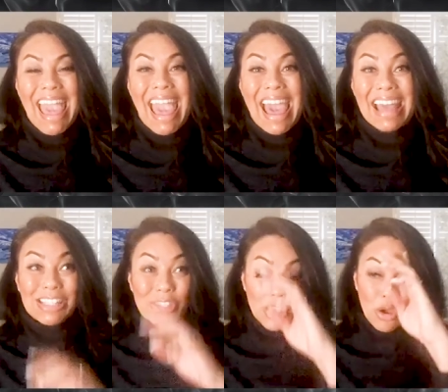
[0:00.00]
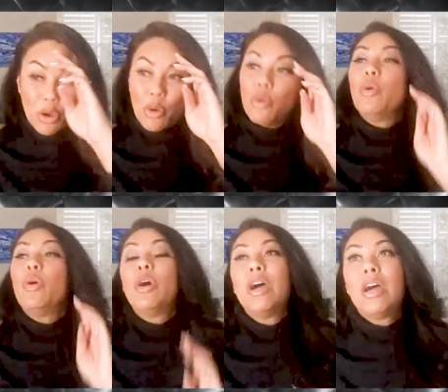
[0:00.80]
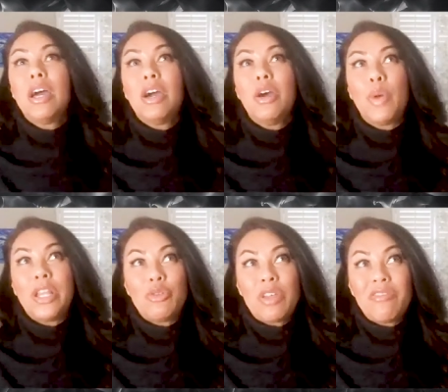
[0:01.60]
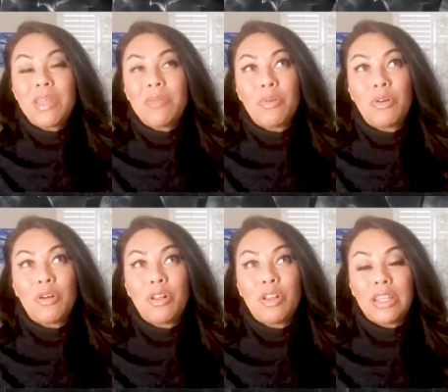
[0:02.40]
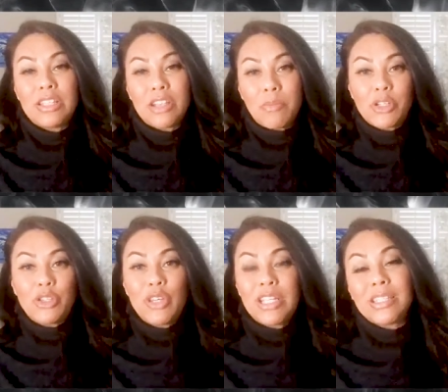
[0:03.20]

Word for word: And so when you give people these opportunities,